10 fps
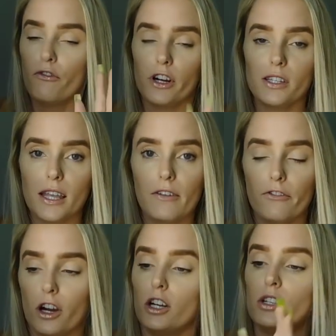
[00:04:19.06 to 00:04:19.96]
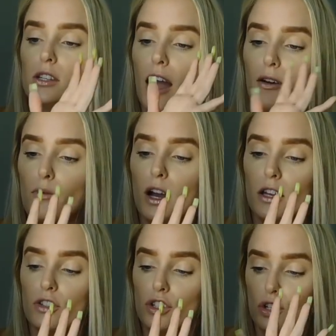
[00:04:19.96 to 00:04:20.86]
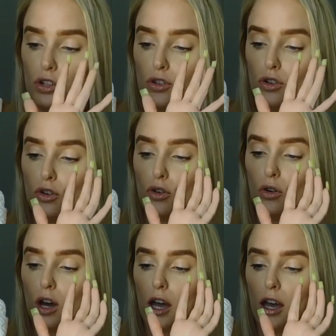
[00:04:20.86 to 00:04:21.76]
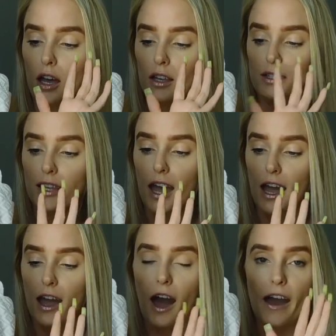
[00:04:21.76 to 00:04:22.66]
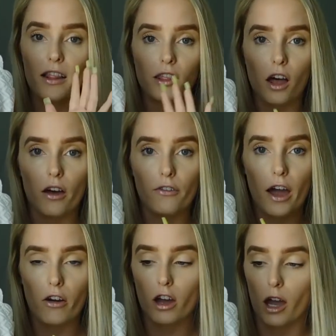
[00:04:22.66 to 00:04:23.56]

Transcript: First thing first, I want to say I love how